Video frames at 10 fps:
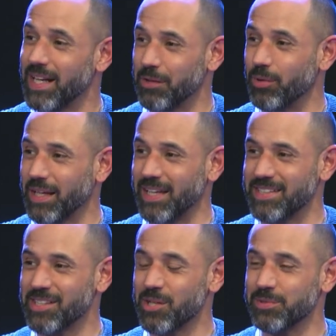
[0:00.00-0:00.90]
Like when a
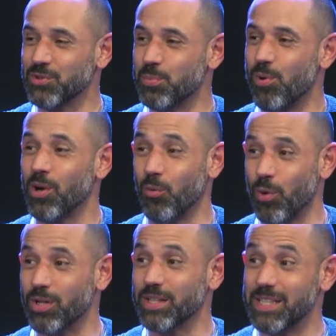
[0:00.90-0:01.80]
candidate comes into Portland,
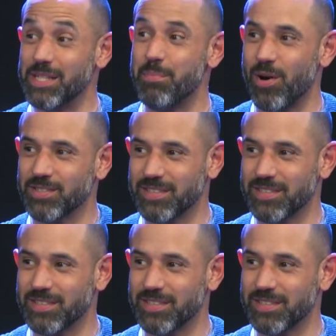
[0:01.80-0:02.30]
what are the key parts